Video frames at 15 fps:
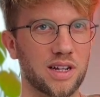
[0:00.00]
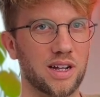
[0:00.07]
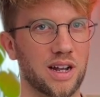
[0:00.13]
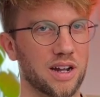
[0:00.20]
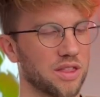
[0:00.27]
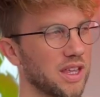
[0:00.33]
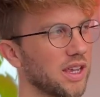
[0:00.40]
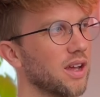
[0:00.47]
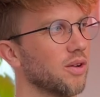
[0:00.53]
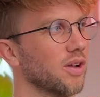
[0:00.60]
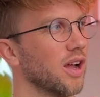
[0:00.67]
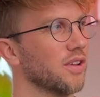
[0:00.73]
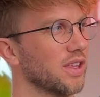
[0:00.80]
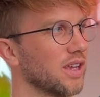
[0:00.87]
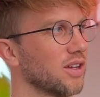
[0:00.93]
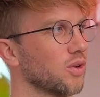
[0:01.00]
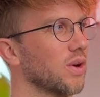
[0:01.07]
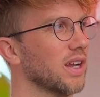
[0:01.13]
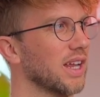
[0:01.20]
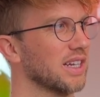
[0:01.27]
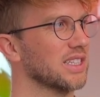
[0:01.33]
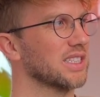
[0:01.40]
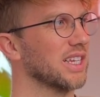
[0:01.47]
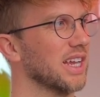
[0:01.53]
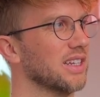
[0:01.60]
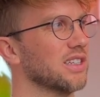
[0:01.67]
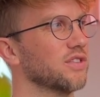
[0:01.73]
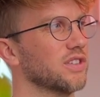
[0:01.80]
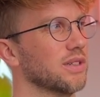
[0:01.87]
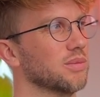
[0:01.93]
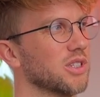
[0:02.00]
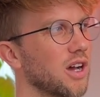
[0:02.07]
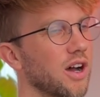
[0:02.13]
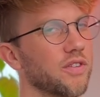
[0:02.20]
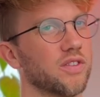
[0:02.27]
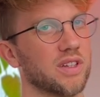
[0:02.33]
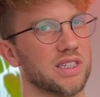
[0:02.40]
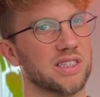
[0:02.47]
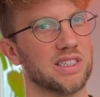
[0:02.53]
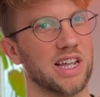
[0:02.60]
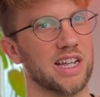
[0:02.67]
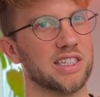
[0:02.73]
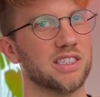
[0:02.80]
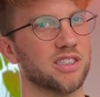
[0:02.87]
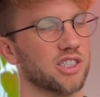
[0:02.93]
I think I, I, think I'd quite like to skate these frames after this test,